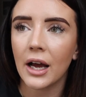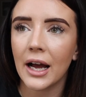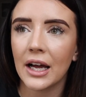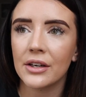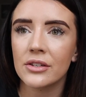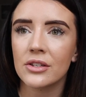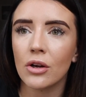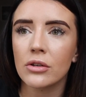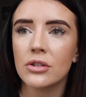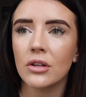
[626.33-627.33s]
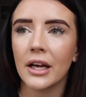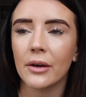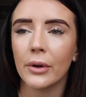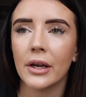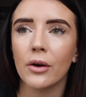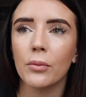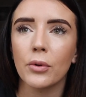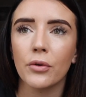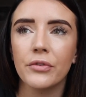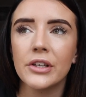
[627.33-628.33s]
And also, like, when I
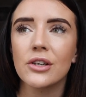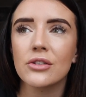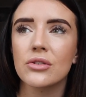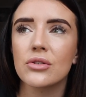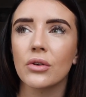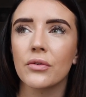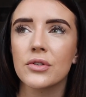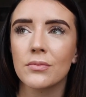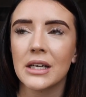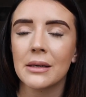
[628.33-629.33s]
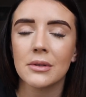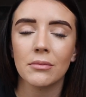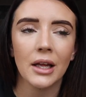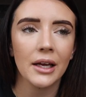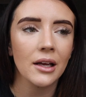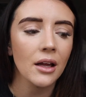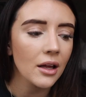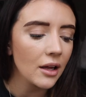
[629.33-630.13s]
upload videos and stuff, sometimes I'm like